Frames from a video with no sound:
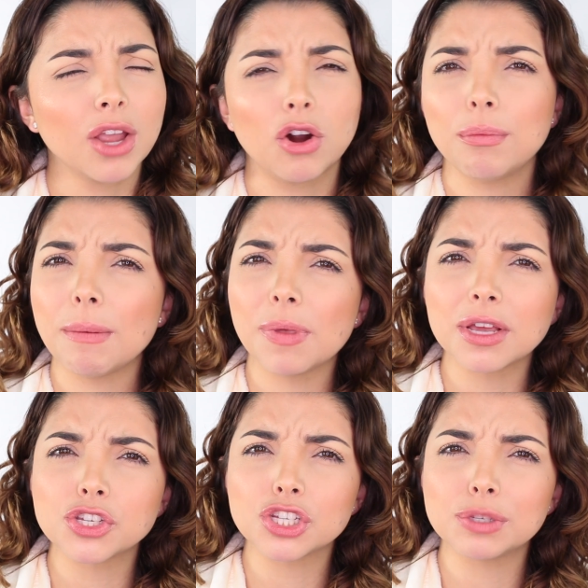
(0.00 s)
or maybe
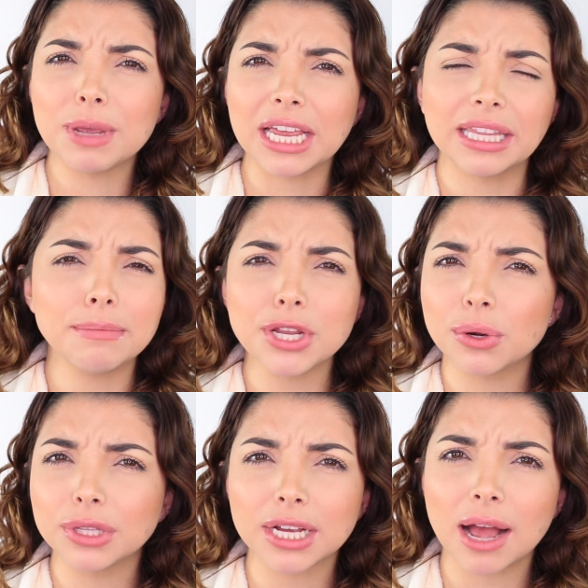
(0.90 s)
that's just me. Let me
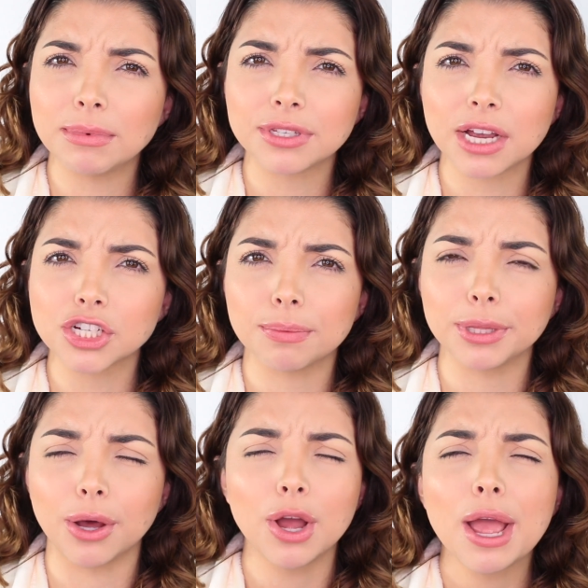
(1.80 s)
know in the comment section
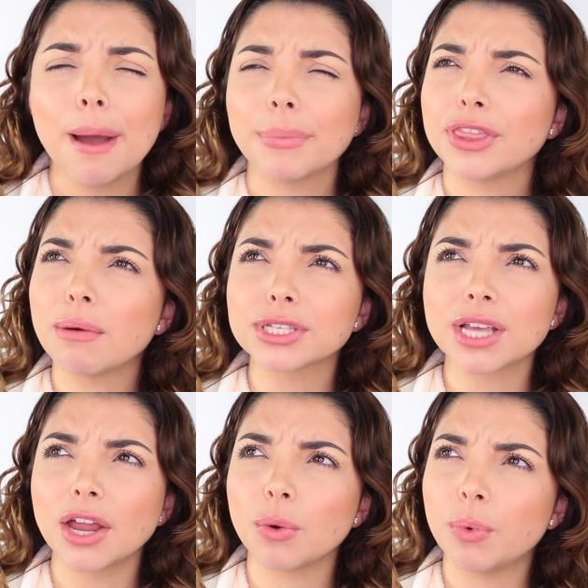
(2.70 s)
below. But that was
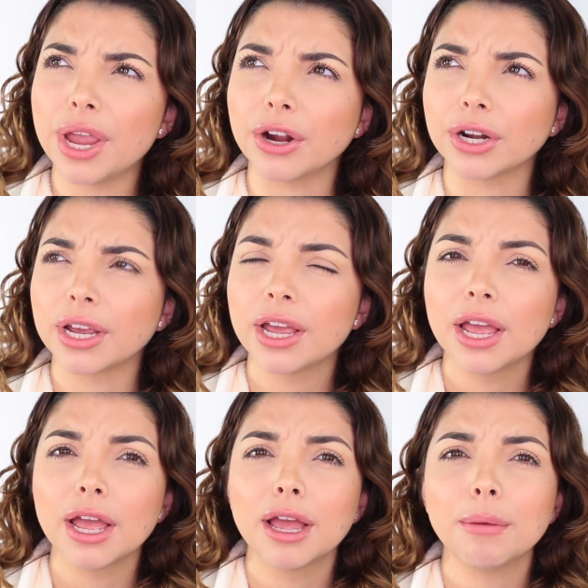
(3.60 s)
kind of weird.
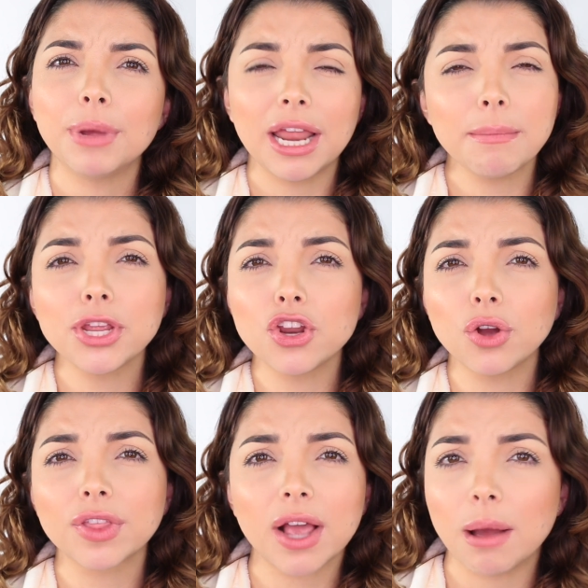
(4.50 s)
But let me know
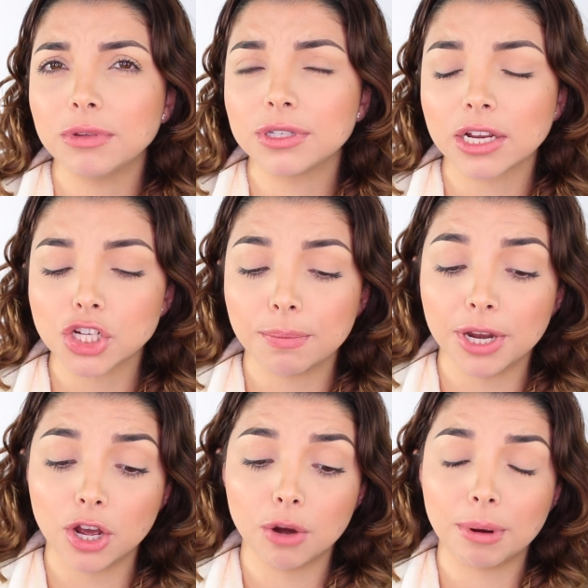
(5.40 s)
in the comment section
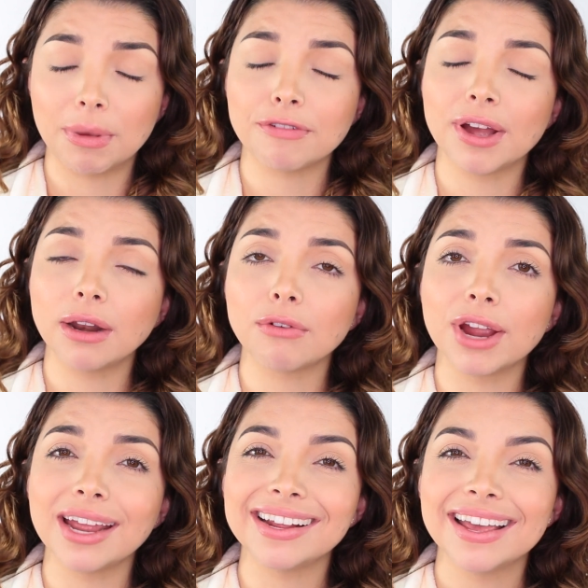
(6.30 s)
below about my final
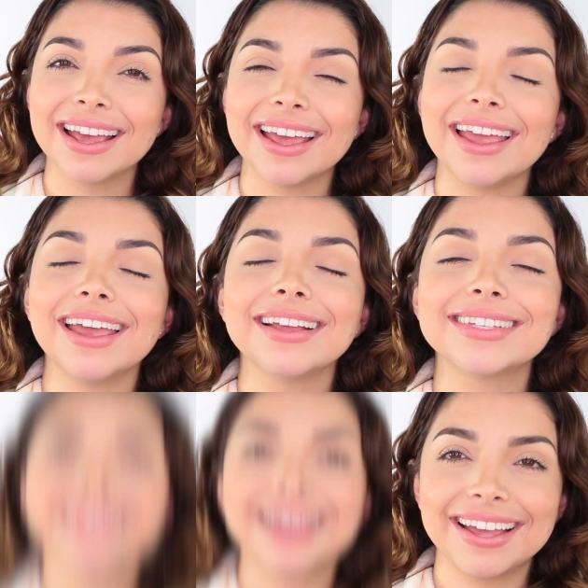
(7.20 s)
rate.
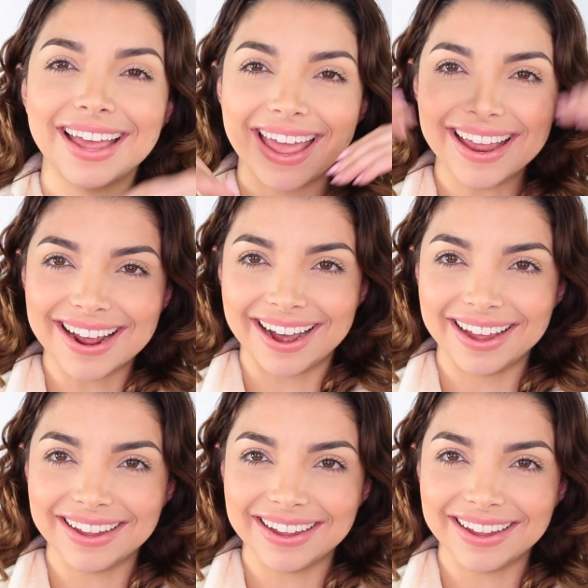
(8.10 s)
It's an 9.